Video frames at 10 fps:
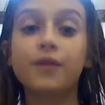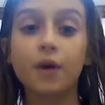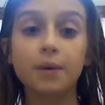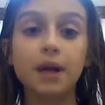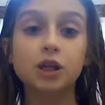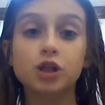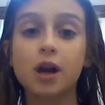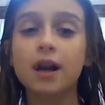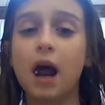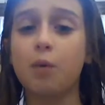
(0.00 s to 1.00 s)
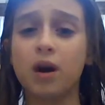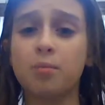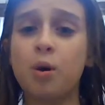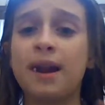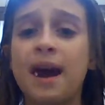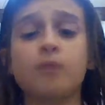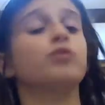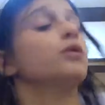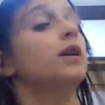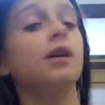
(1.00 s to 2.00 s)
before we get started, I want to point
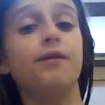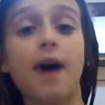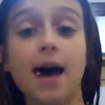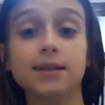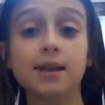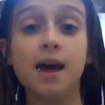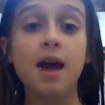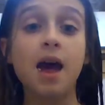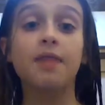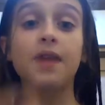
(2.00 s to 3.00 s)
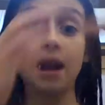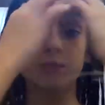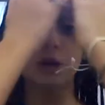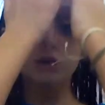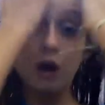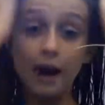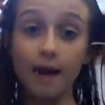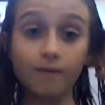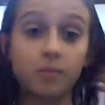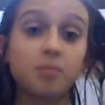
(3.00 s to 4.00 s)
out really fast that I'm so sorry I
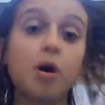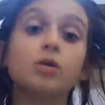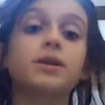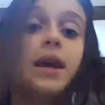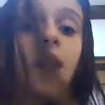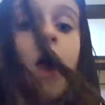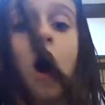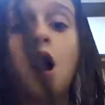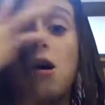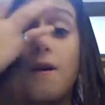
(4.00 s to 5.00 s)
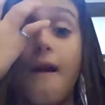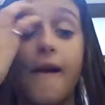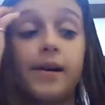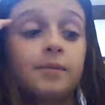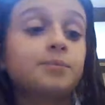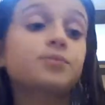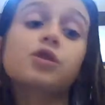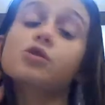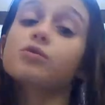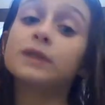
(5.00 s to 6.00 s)
haven't been posting um,
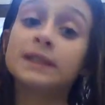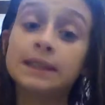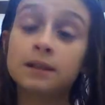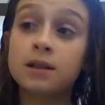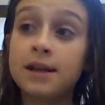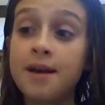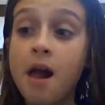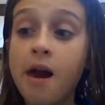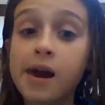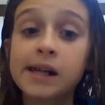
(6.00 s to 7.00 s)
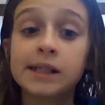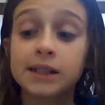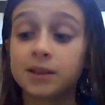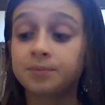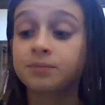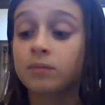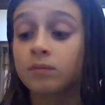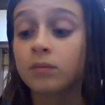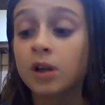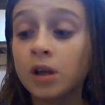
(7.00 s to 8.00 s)
recently, and
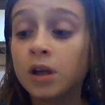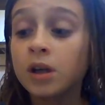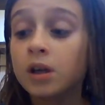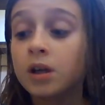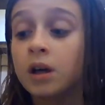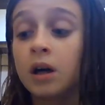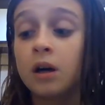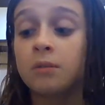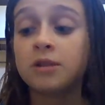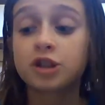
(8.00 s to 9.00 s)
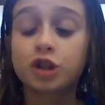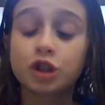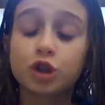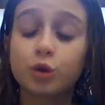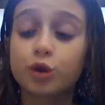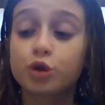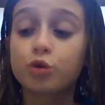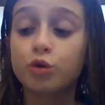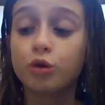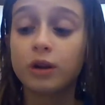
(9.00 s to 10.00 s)
um, it's just due to
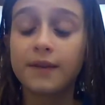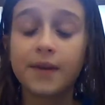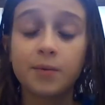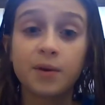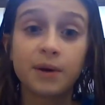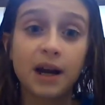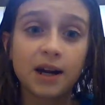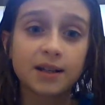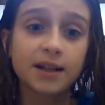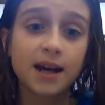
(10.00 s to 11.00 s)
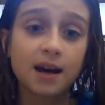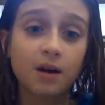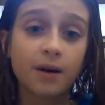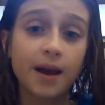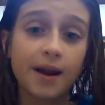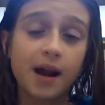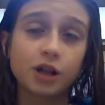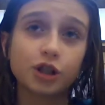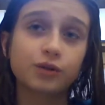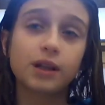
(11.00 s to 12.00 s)
school, and then we went out of town, and I
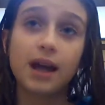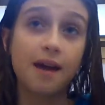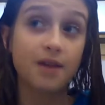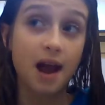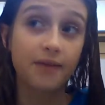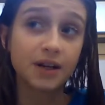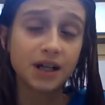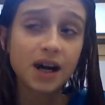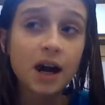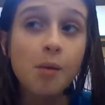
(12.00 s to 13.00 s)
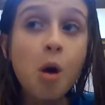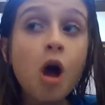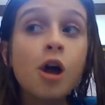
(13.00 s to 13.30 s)
just really haven't had the time.